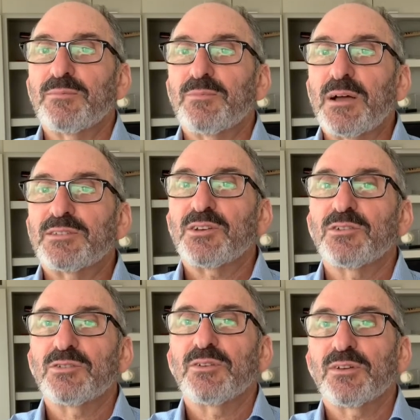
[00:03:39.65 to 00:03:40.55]
by so
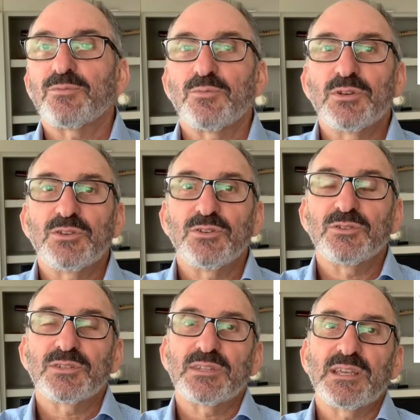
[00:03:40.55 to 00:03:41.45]
doing
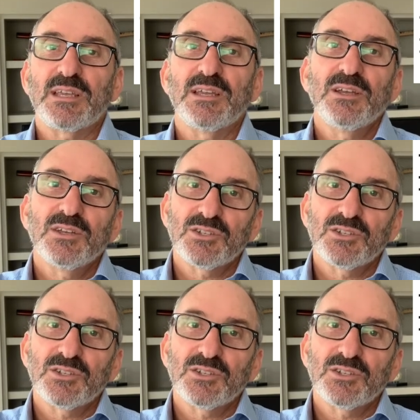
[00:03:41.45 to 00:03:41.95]
reduce the